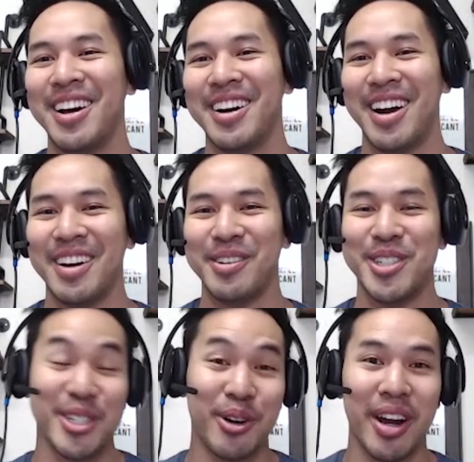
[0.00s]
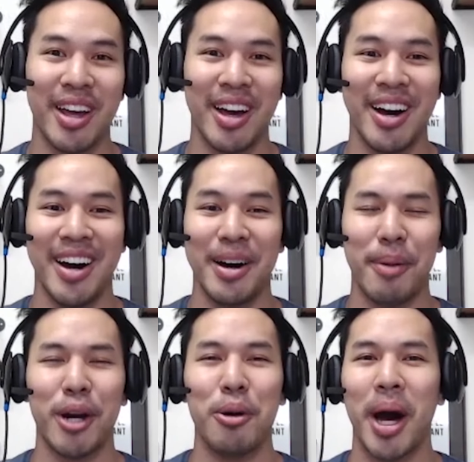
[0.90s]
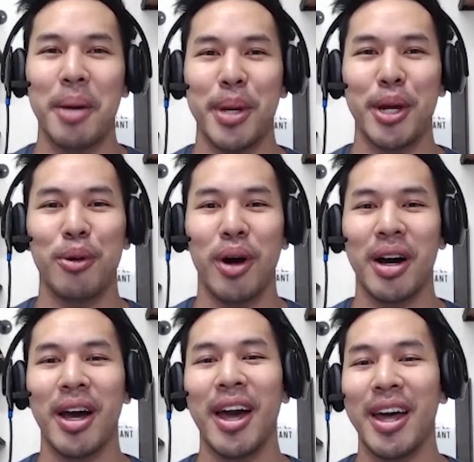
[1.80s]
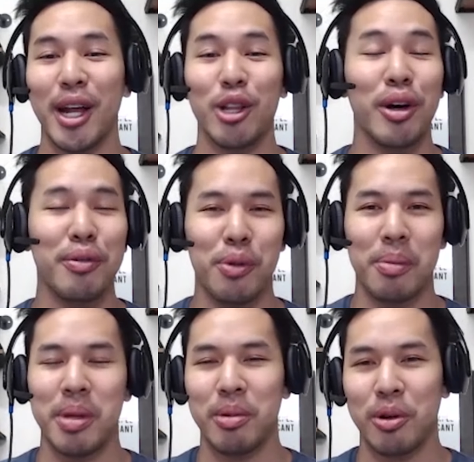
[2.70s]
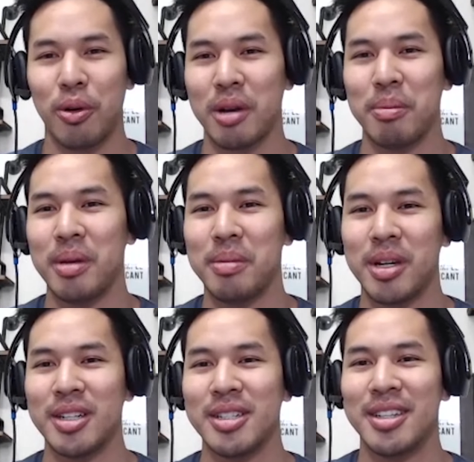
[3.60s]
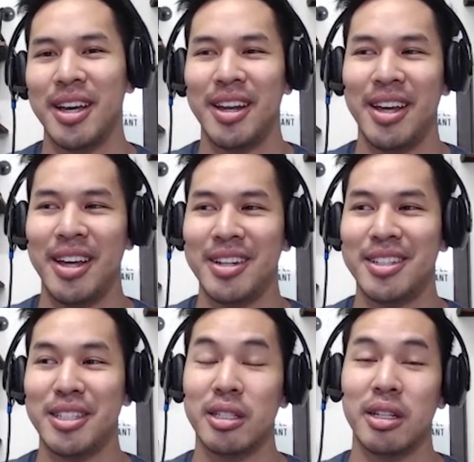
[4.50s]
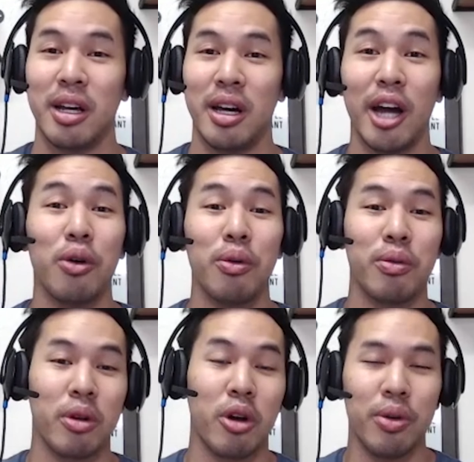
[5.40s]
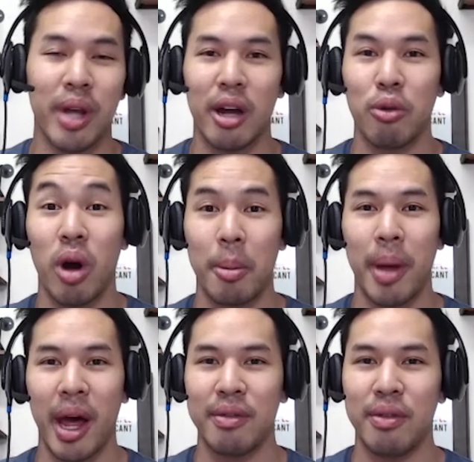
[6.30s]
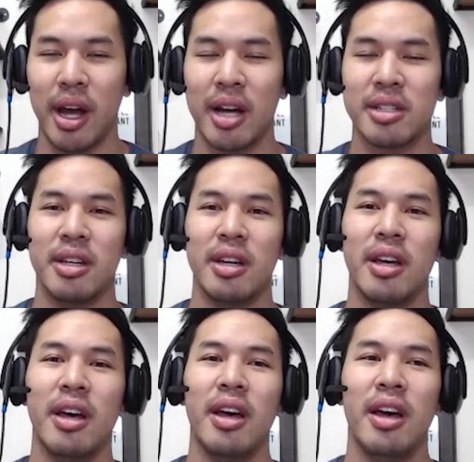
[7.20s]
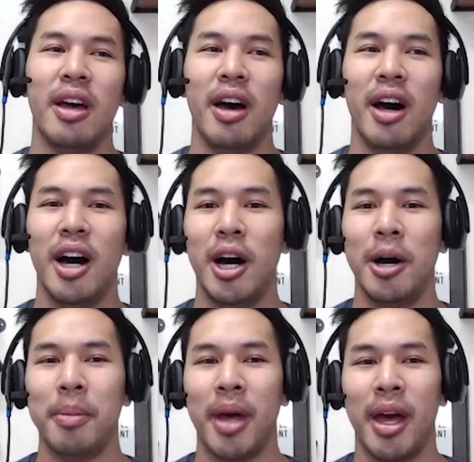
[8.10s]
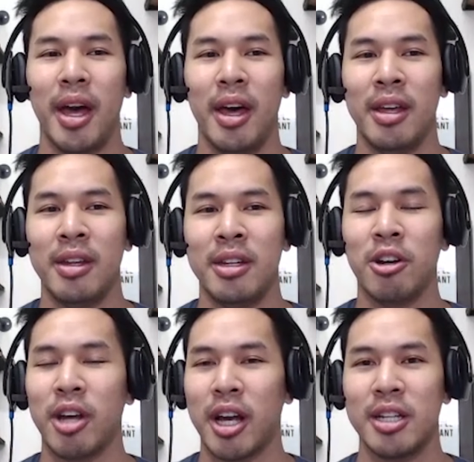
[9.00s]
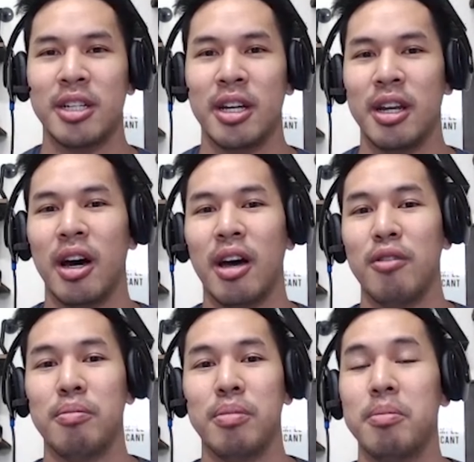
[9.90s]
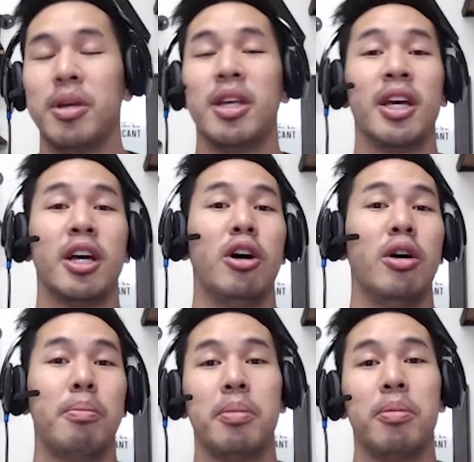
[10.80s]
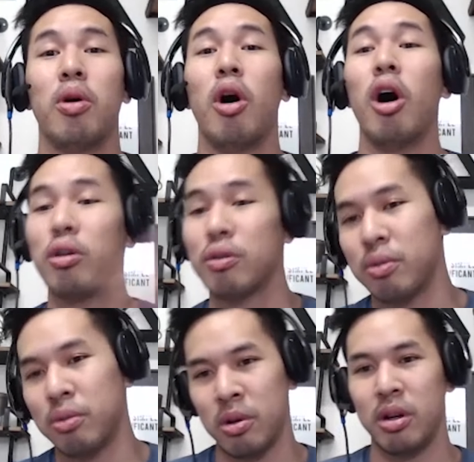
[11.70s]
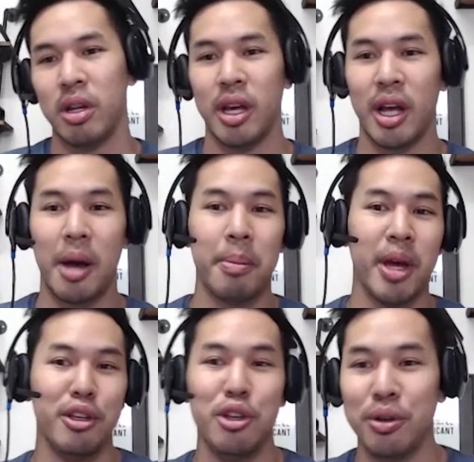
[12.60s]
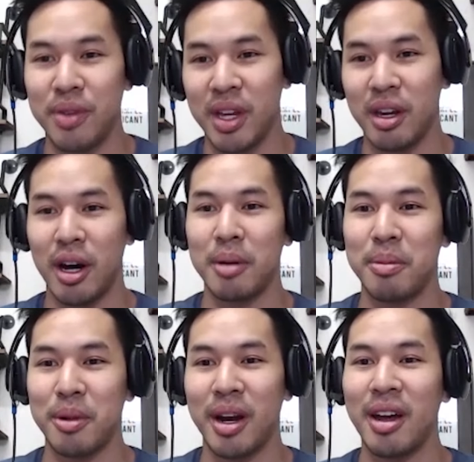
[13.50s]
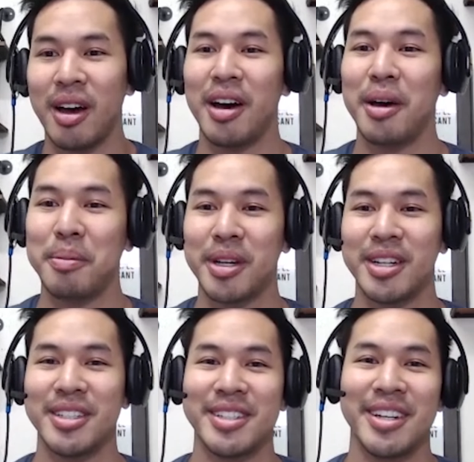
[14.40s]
right? Which is great. Um, I don't mind being wrong, and I love when people correct me because then it just I don't go down the wrong path on accident. Um, and you know, like I said, I've been meeting people all over the world. Like I met you in Vietnam, right? Um, because